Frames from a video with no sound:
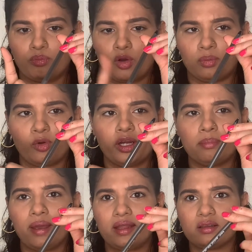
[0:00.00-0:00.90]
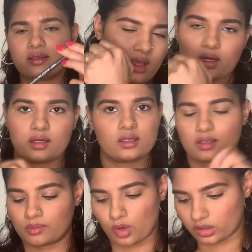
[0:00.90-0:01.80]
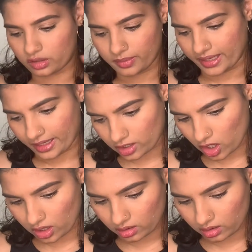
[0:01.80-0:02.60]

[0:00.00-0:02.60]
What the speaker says: ballpoint pens, and it doesn't bother me at all.